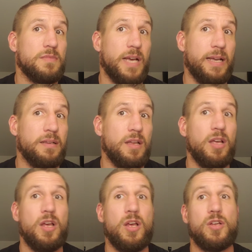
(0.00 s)
Okay?
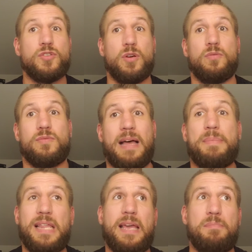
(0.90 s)
So that'd
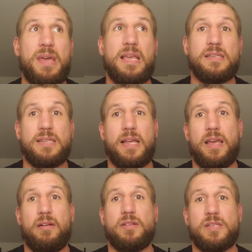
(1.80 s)
be like me sitting
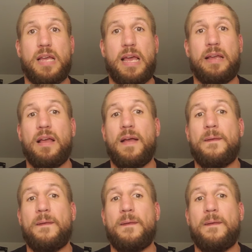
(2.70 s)
here and saying,